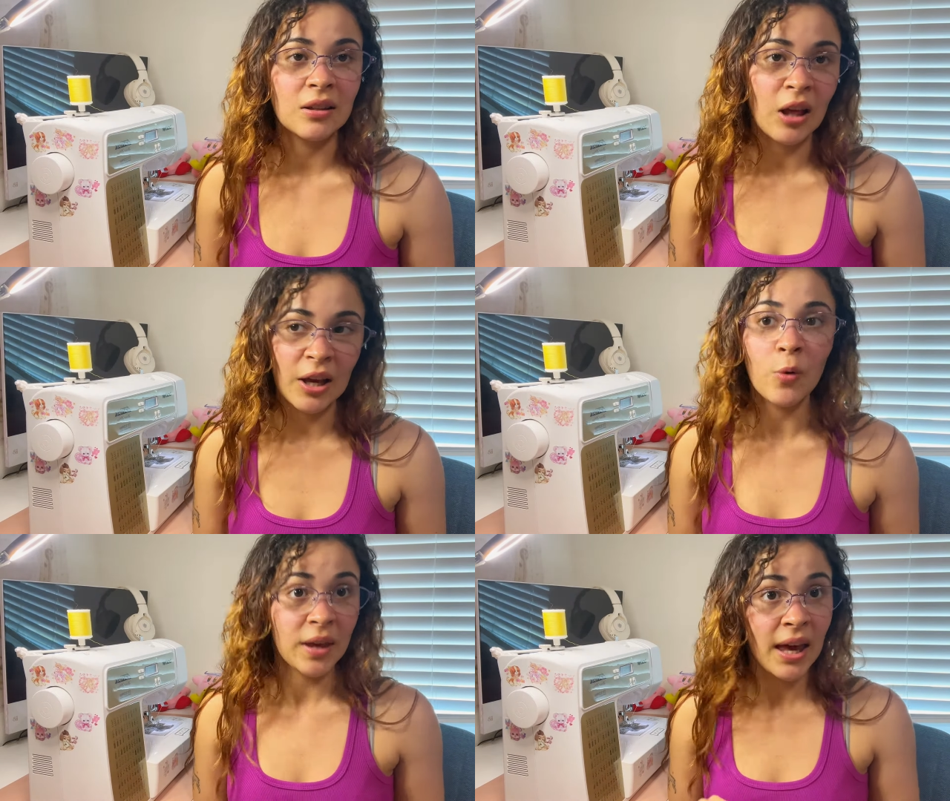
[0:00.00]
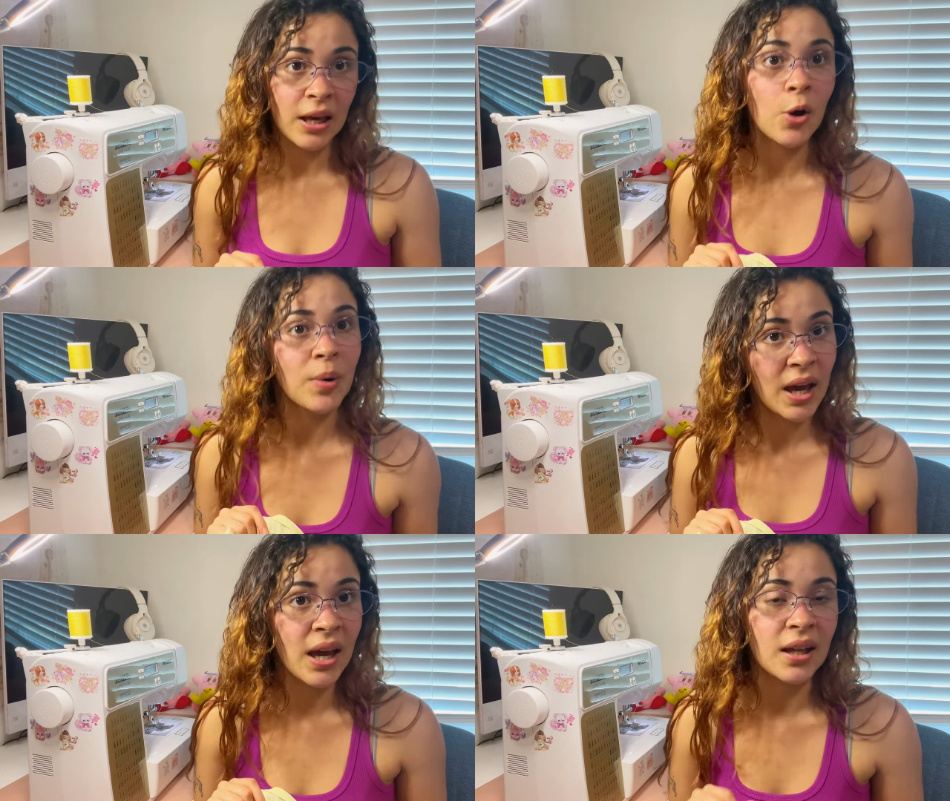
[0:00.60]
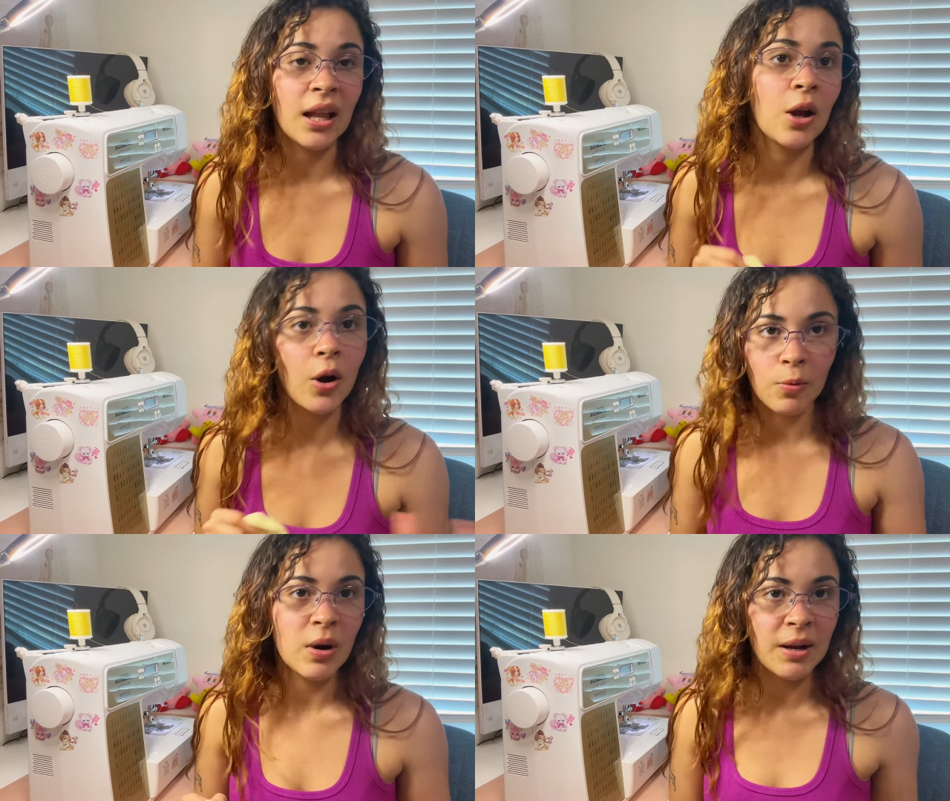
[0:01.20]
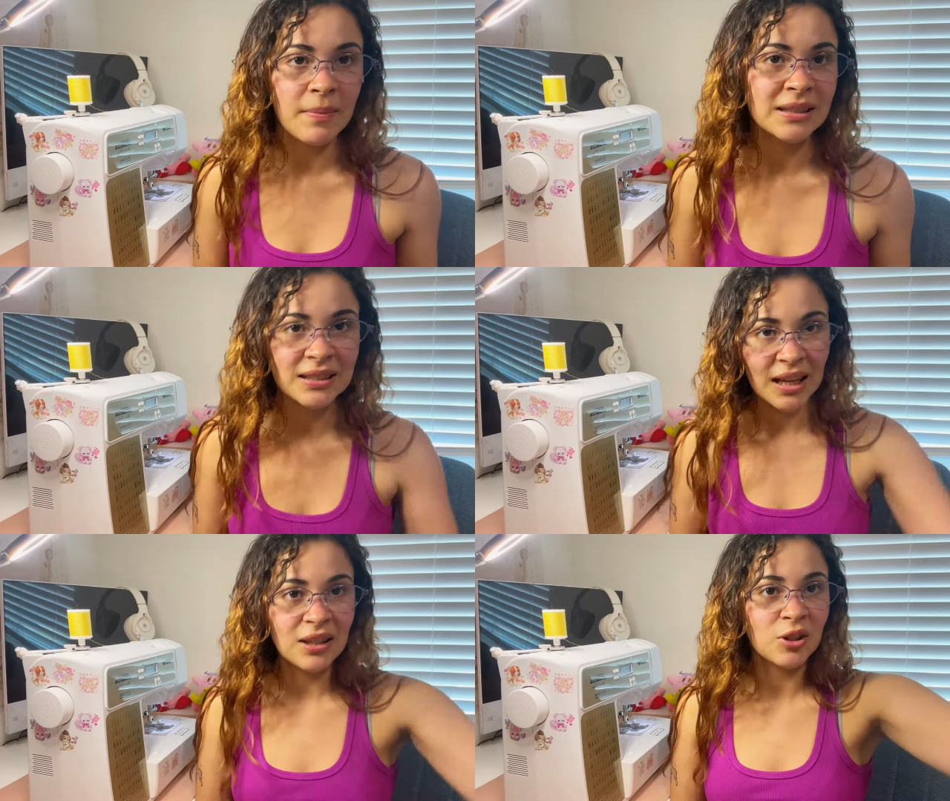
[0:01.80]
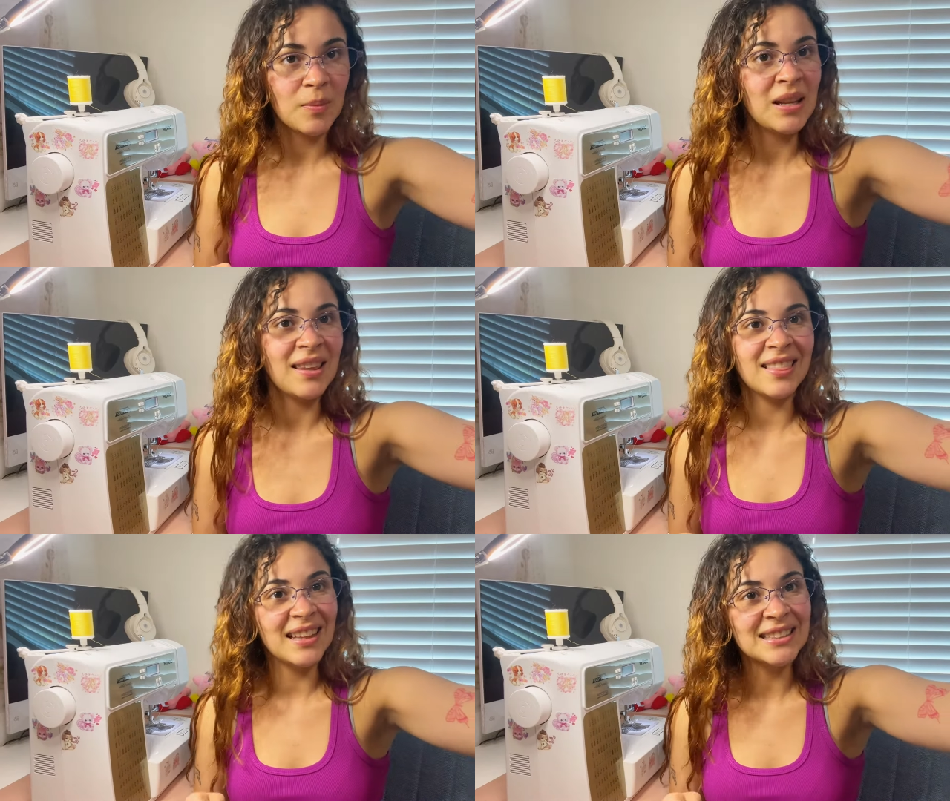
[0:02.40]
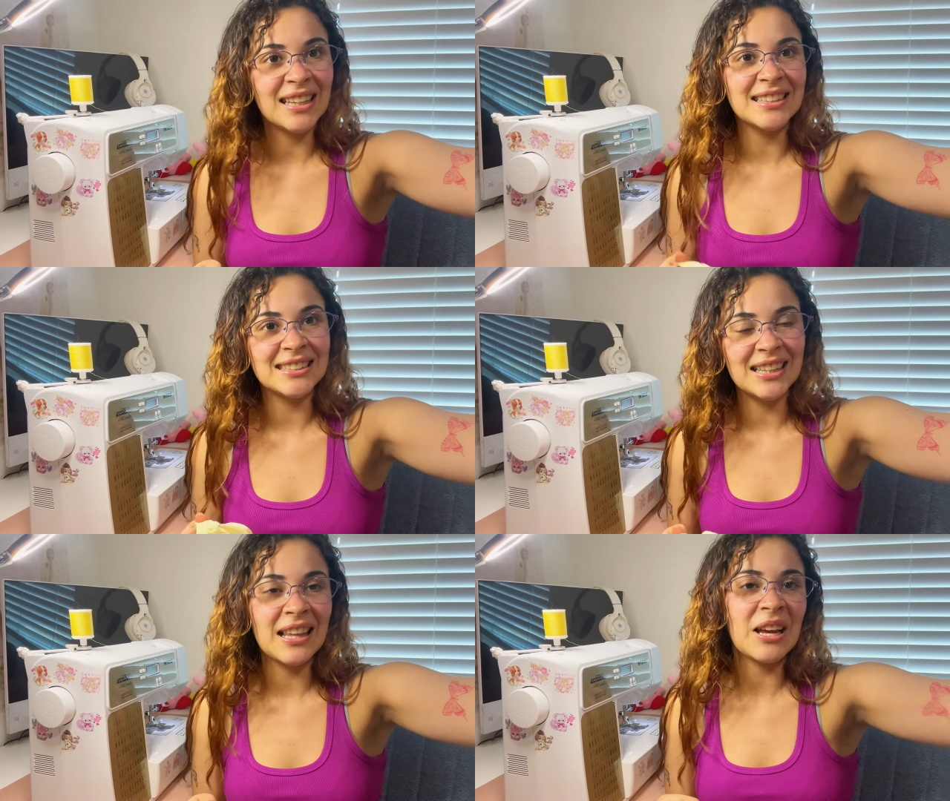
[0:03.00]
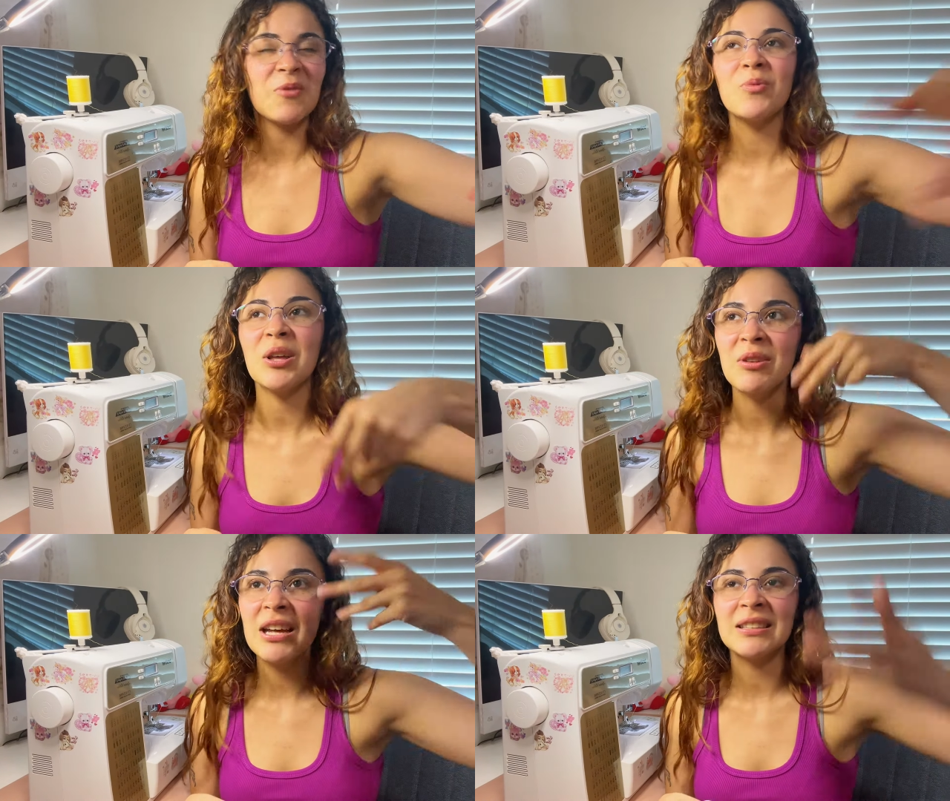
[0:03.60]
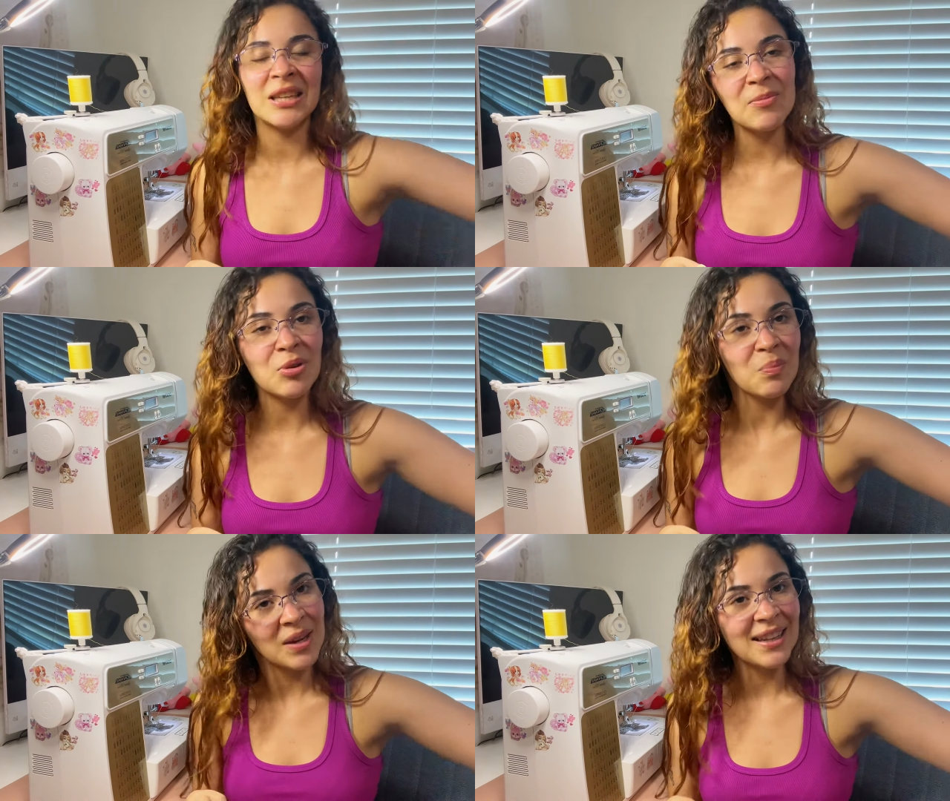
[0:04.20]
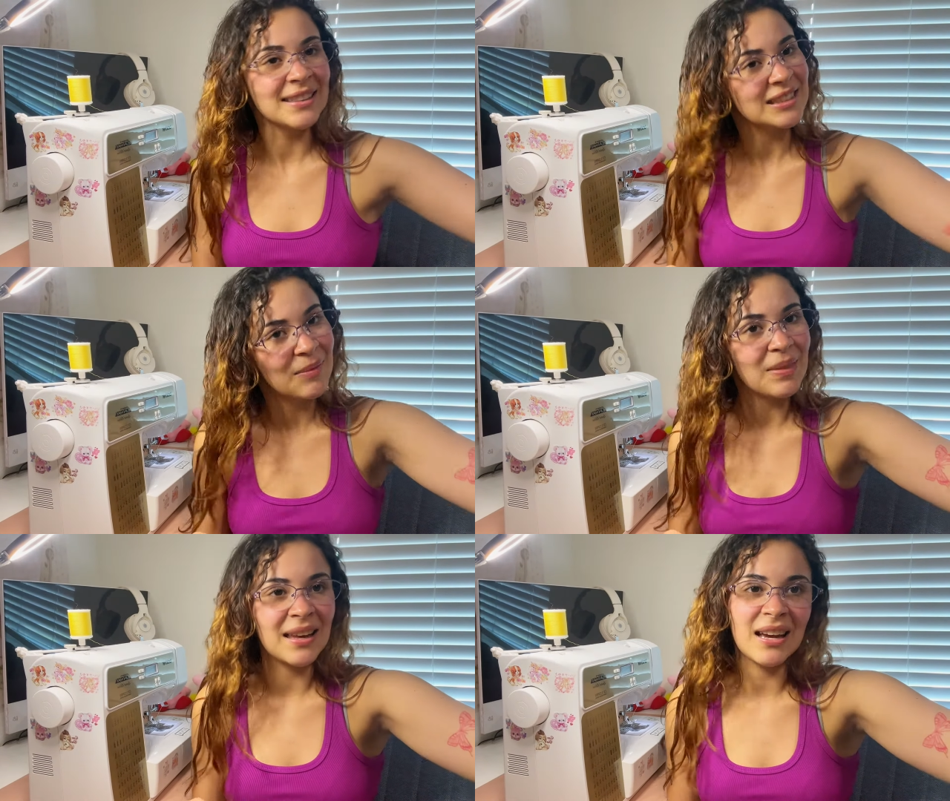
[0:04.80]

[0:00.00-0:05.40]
Like, okay, like, what am I saying? So many things on this, like, why did I keep repeating the same thing?